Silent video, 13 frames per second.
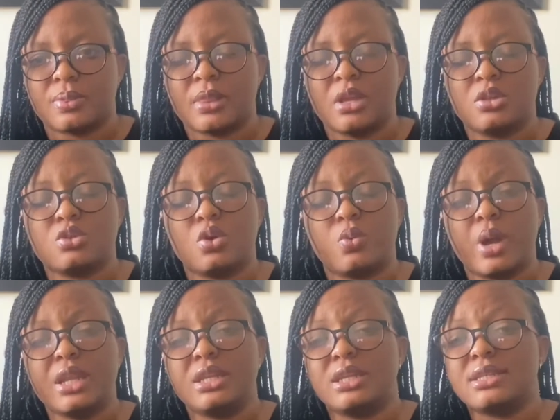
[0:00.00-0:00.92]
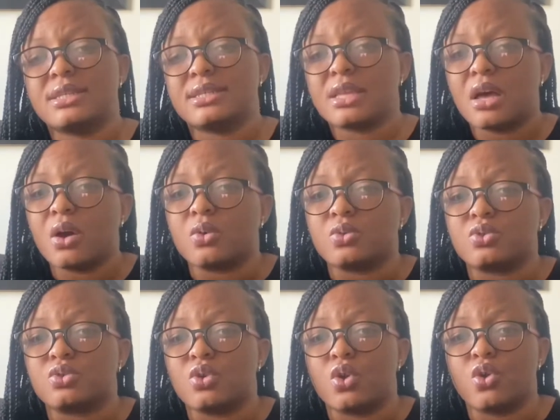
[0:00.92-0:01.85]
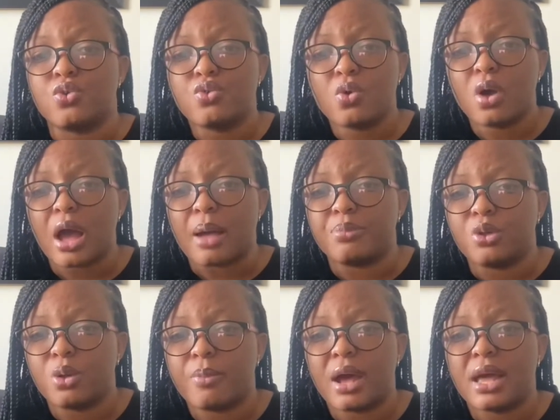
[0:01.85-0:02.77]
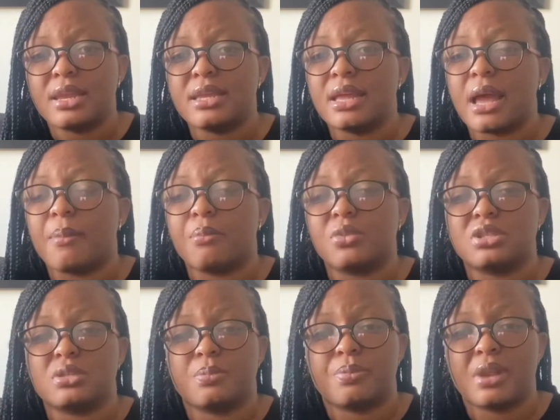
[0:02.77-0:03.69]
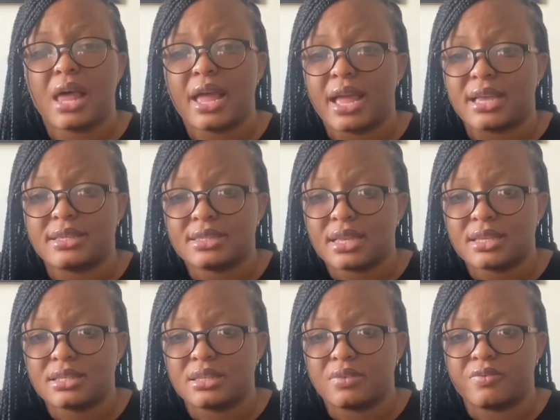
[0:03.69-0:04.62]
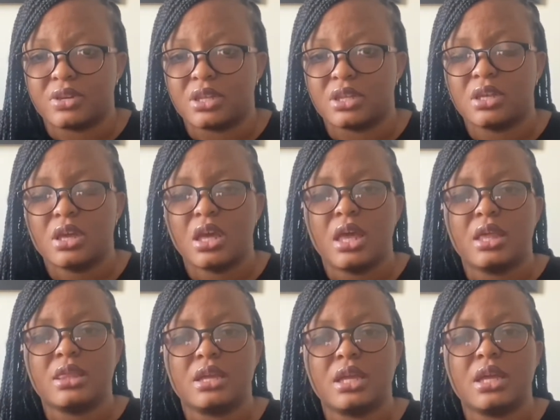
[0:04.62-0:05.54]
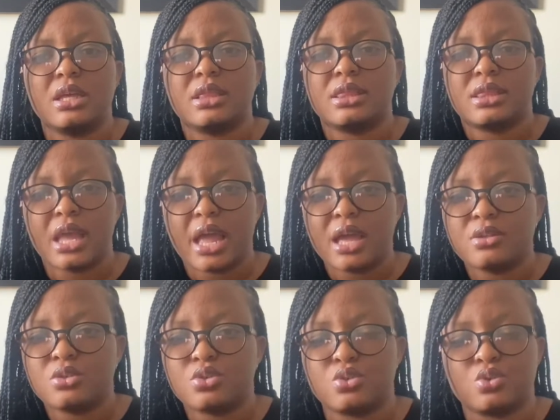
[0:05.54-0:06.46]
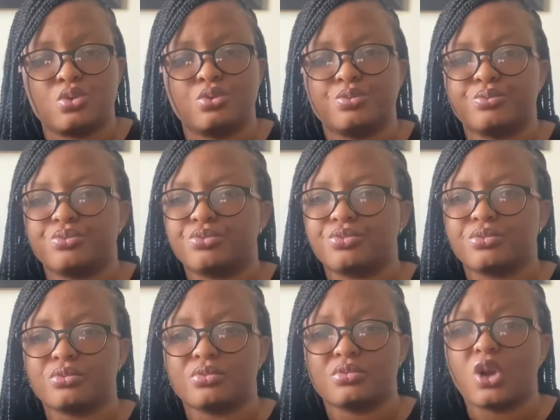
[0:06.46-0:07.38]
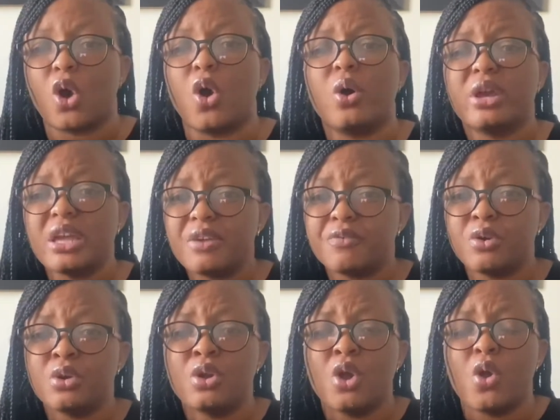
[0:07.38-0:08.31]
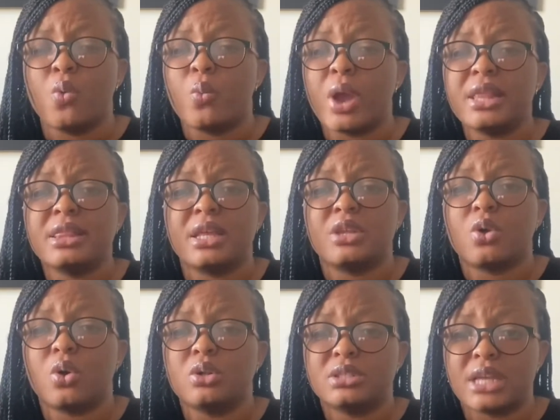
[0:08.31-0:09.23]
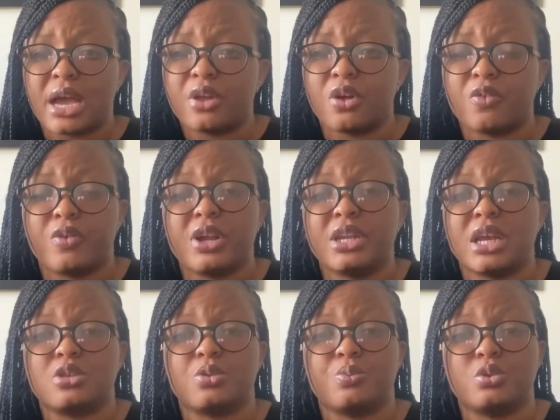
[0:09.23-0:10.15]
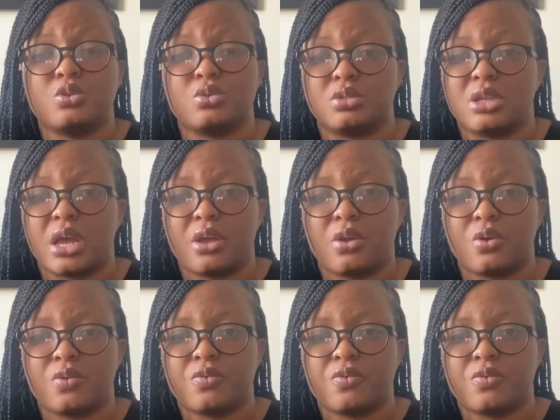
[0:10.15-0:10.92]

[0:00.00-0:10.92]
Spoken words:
So when these cells grow abnormally and multiply excessively, they tend to, or even when they don't die off when they're supposed to die off,